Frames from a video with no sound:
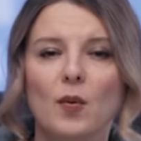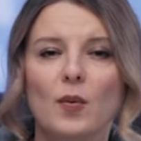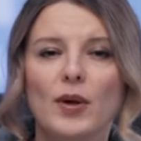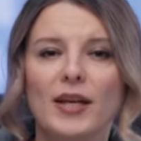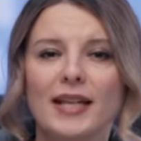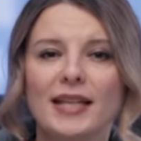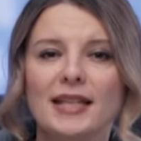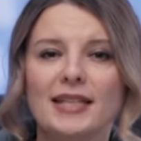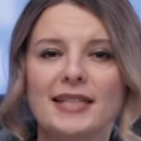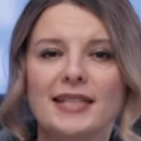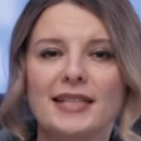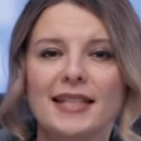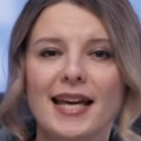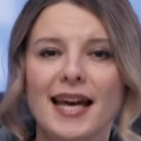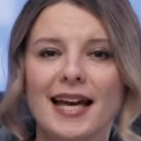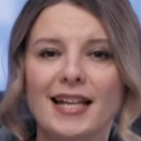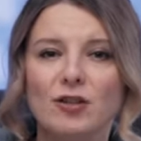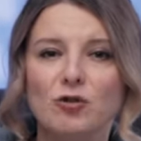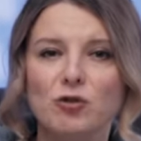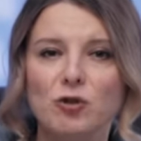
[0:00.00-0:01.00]
We can see
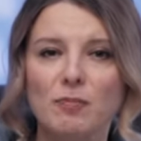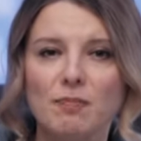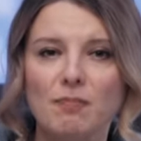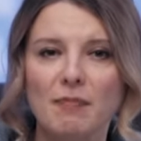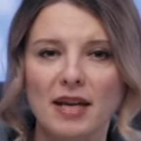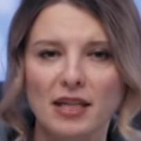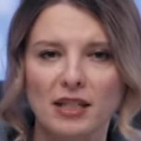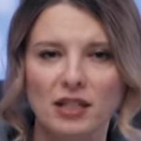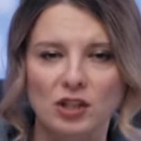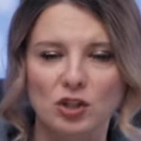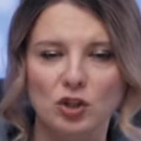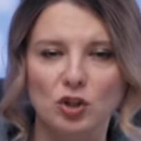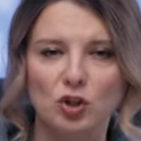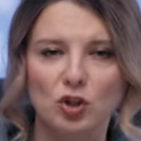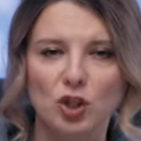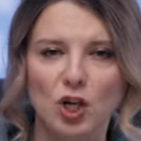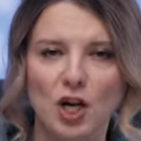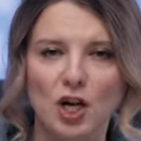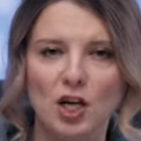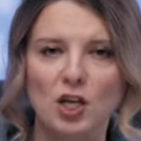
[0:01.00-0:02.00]
a tremendous
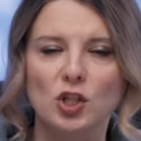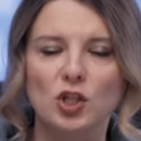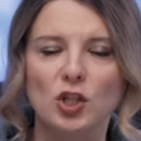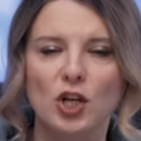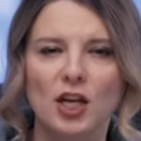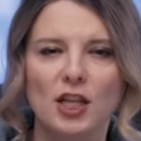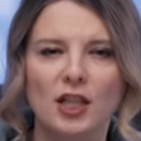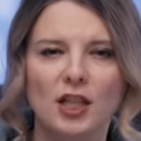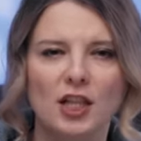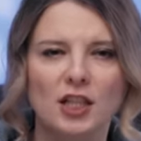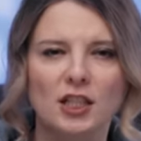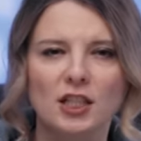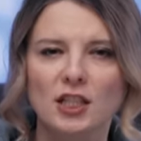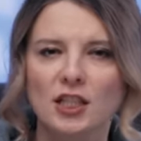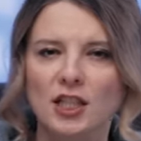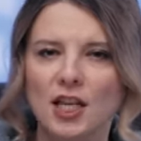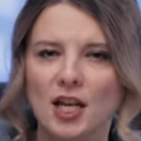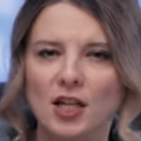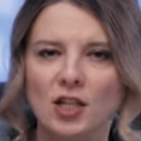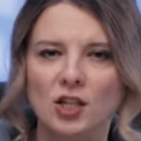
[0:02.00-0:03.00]
change in the
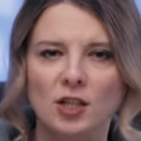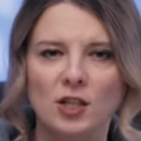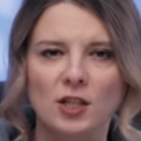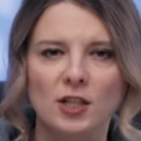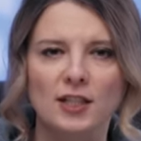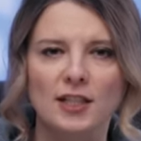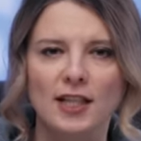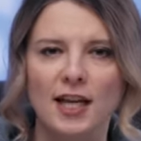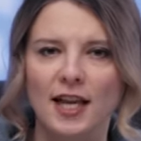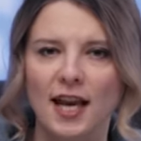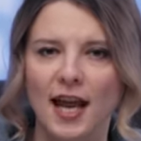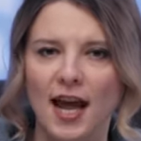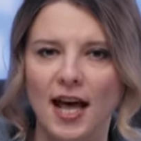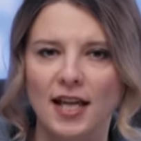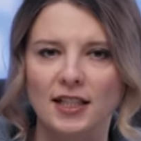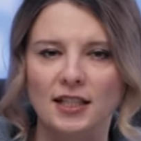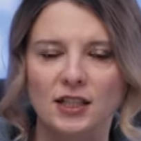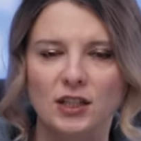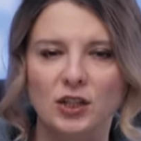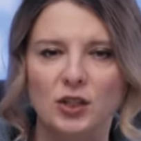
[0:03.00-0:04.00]
standards and
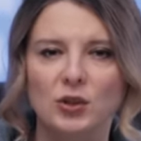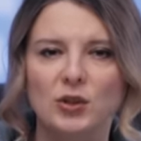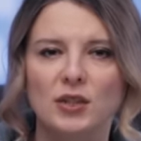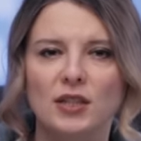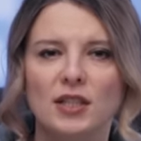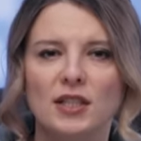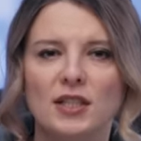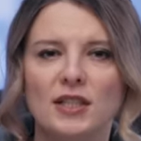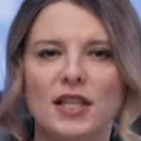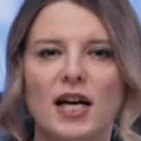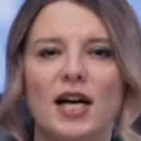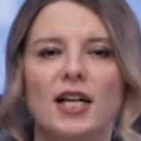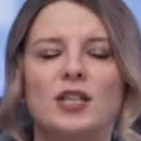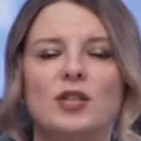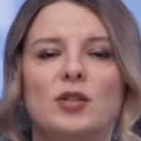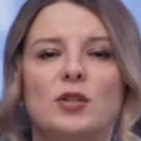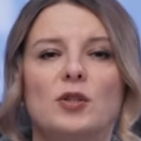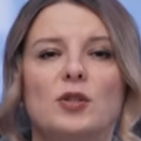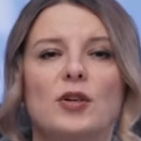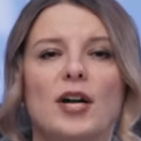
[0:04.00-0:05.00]
attitudes
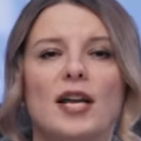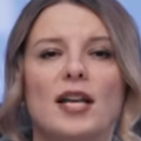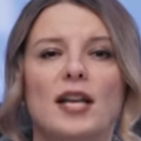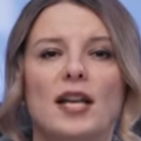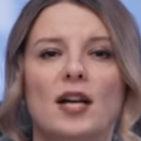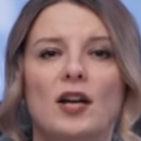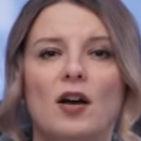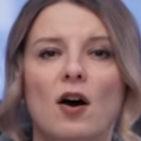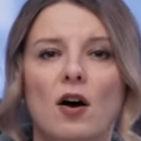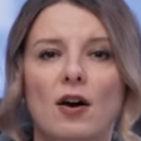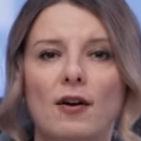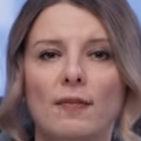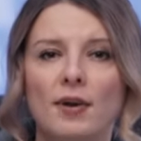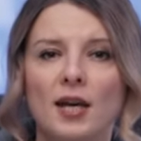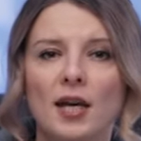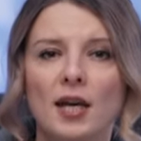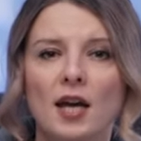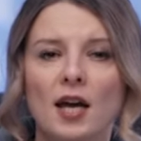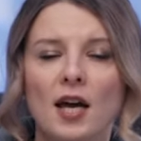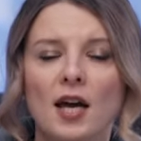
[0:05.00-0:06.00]
inside Ukrainian
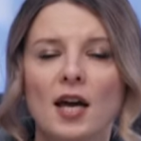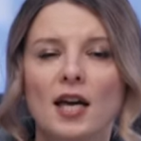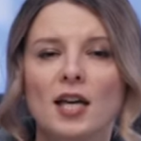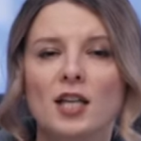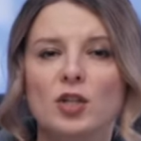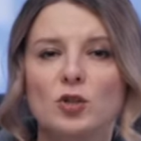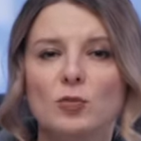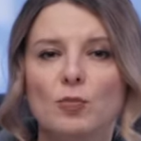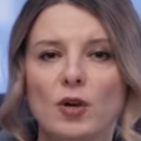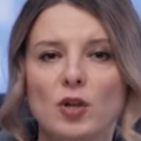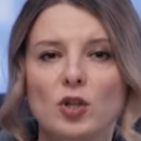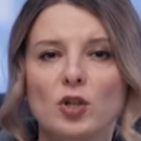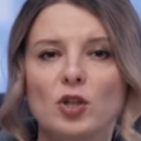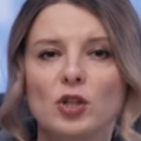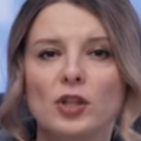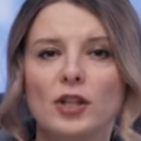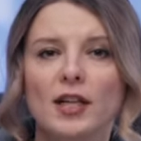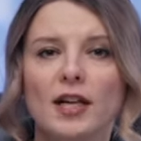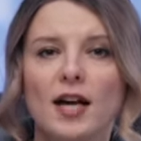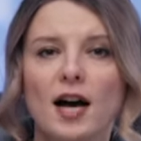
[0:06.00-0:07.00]
army,
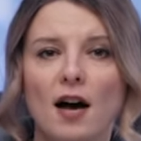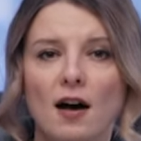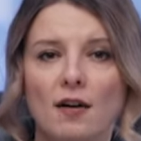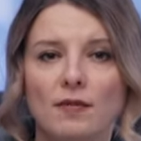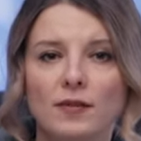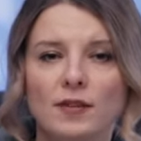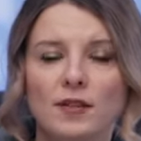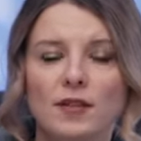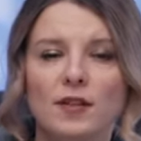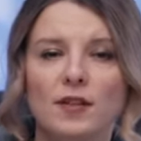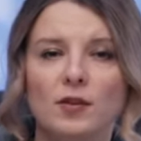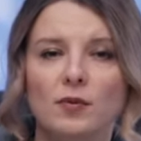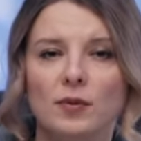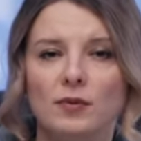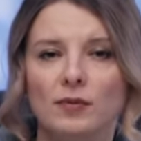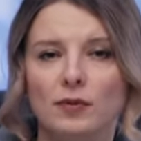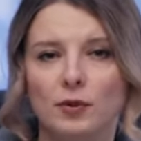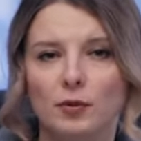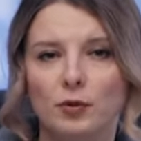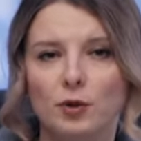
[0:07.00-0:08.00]
especially after the
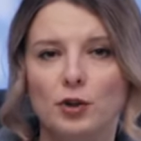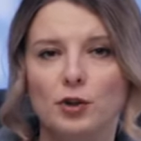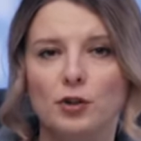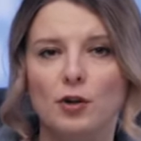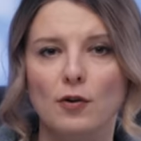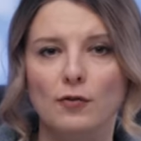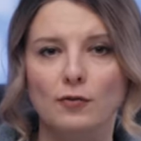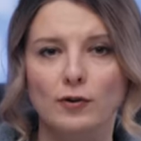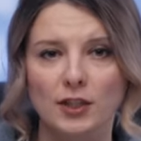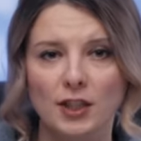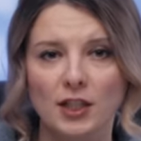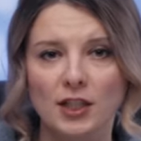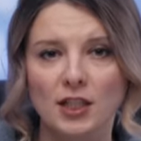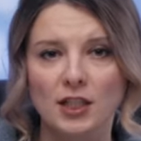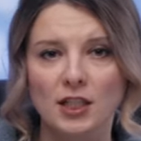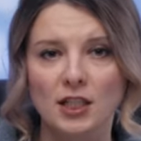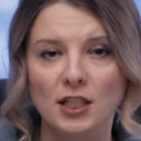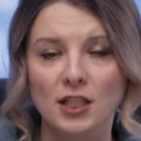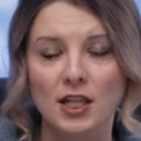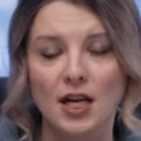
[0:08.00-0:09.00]
revolution of
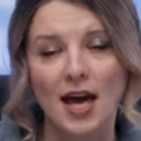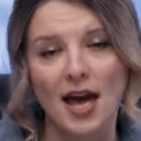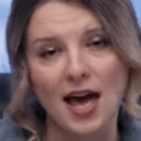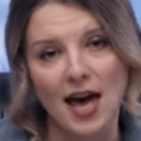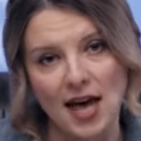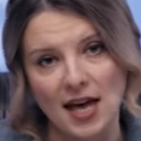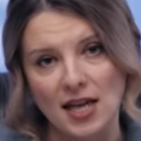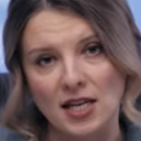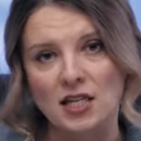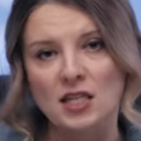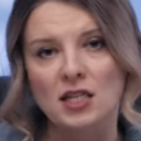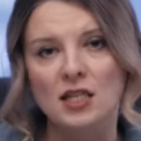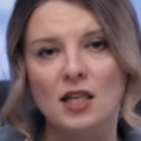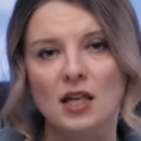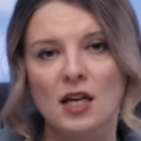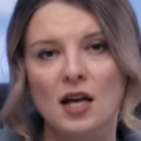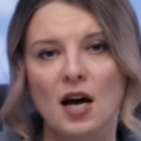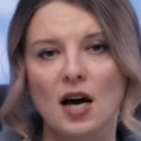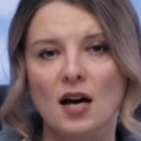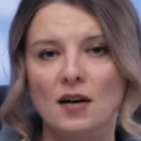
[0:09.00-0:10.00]
dignity and
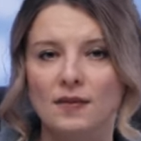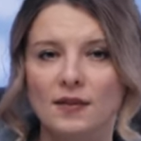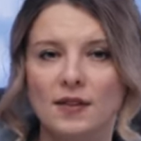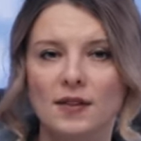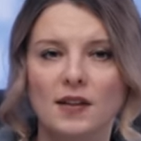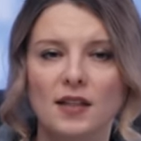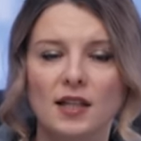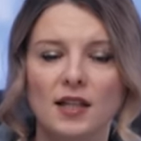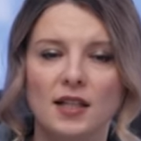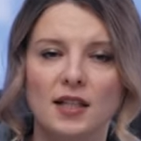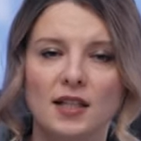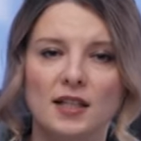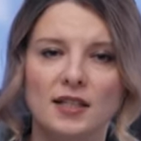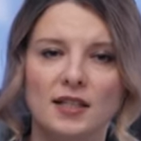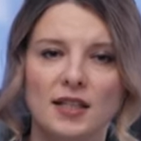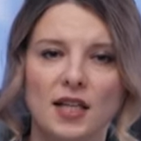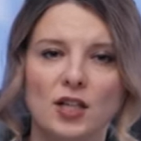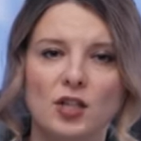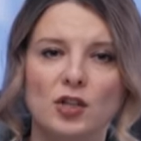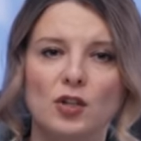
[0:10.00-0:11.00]
after the
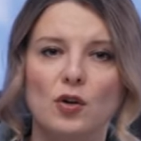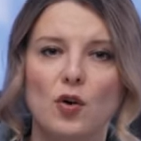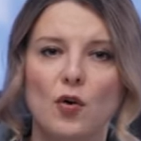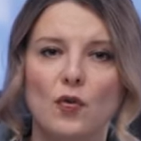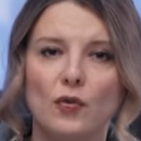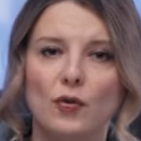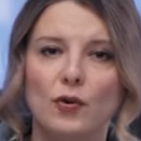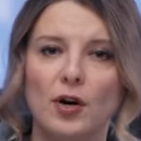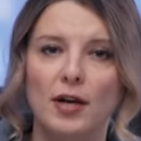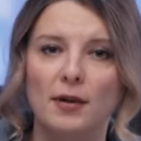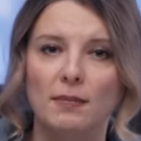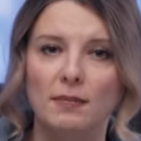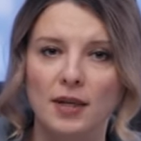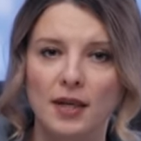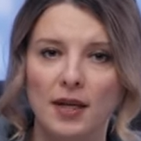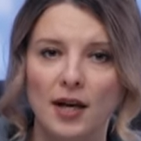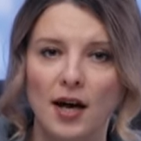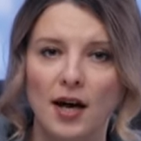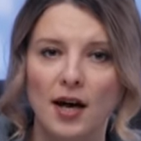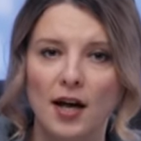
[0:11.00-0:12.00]
annexation of
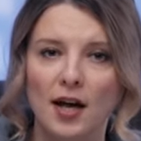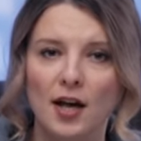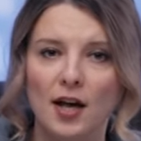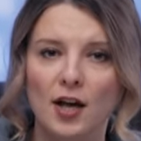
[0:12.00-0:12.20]
Crimea